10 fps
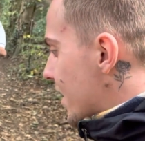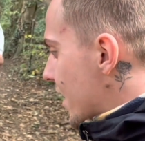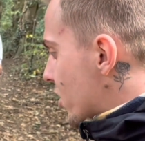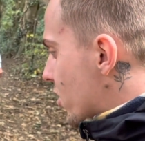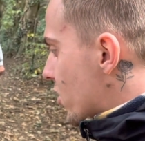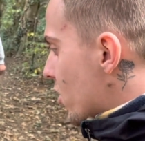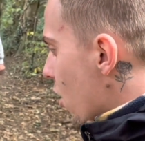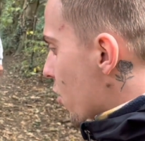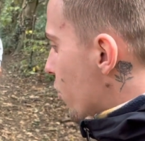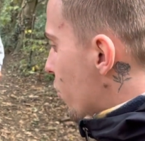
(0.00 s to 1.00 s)
they're
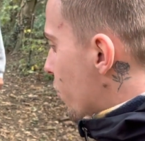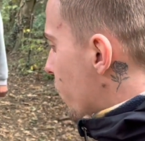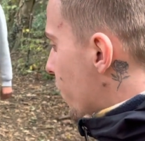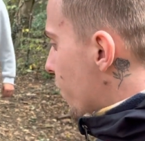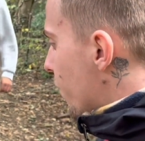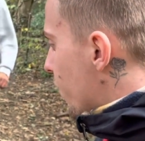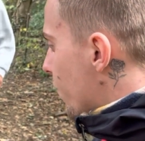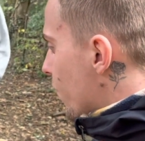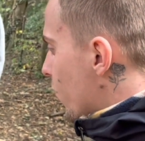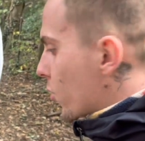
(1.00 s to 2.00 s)
so,
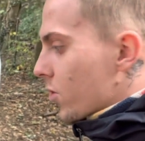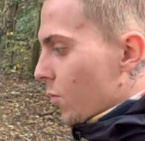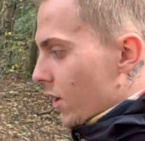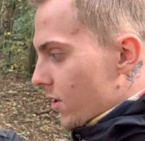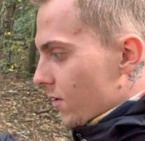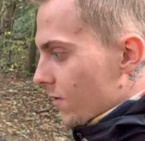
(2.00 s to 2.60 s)
what's the word?